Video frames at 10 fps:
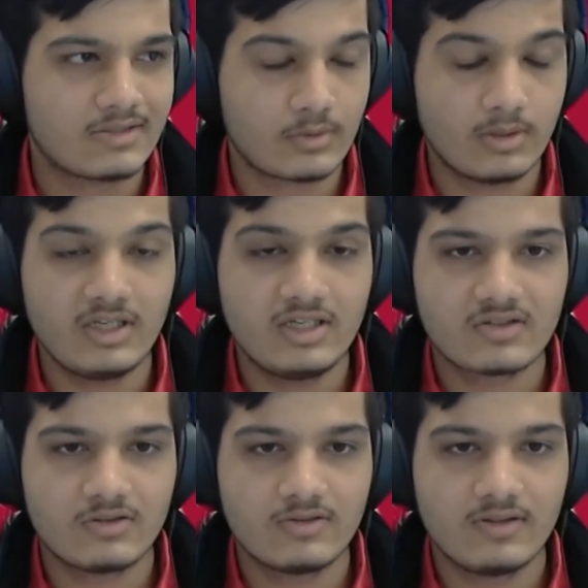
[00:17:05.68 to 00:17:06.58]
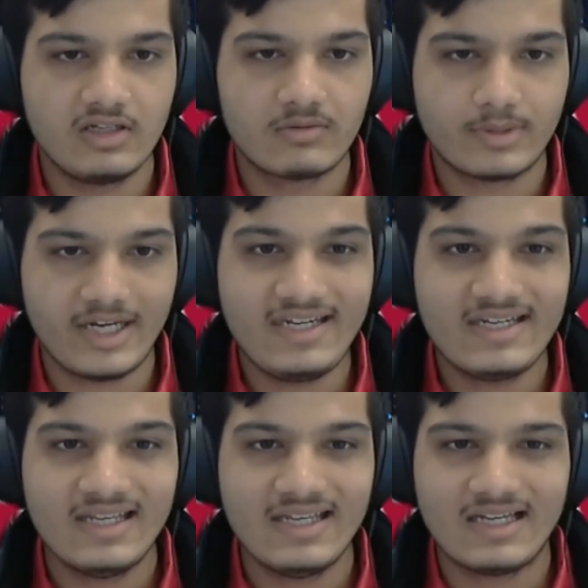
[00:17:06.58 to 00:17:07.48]
square meters onto the array,
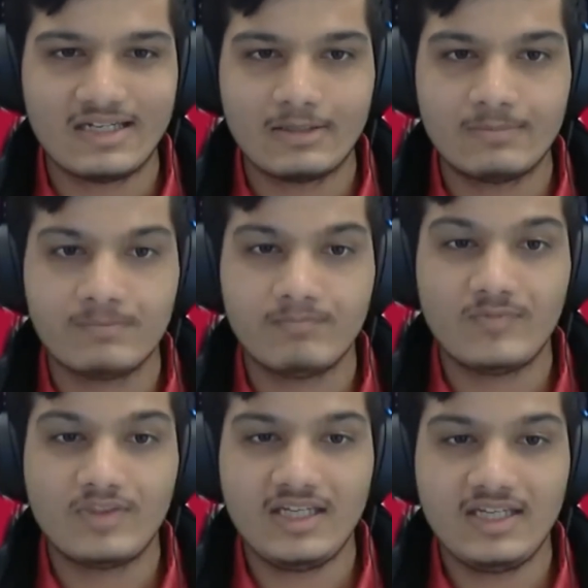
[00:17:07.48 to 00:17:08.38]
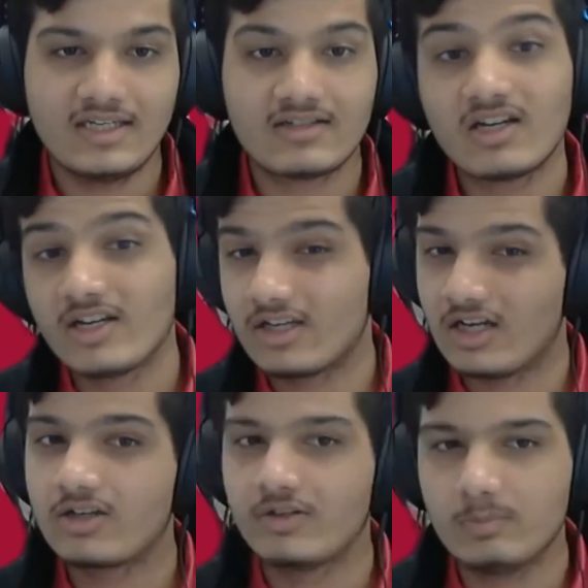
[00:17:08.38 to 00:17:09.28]
the entire
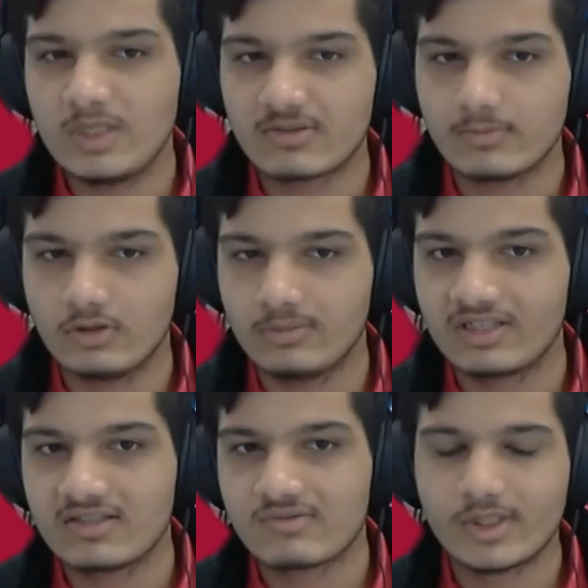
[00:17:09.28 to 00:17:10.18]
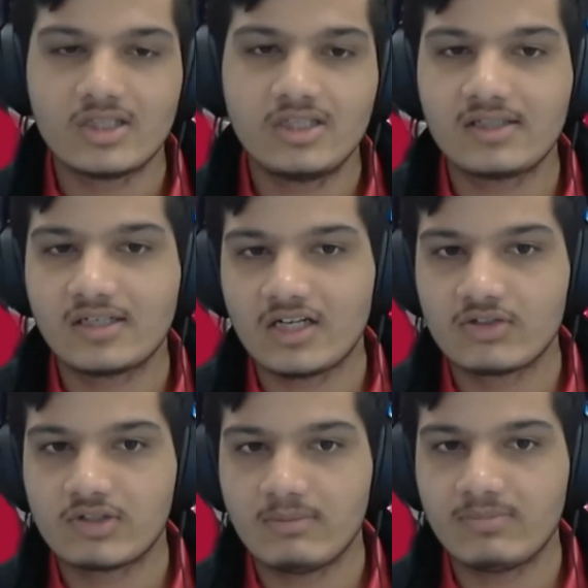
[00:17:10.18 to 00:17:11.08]
car could be smaller, because really the car
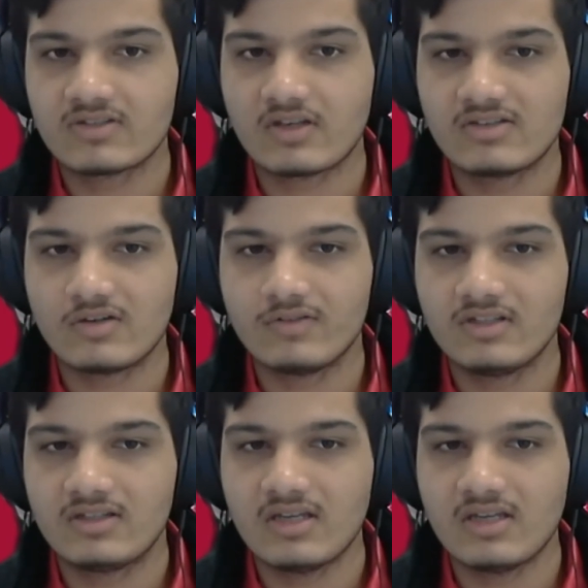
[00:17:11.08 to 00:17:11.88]
shape is often,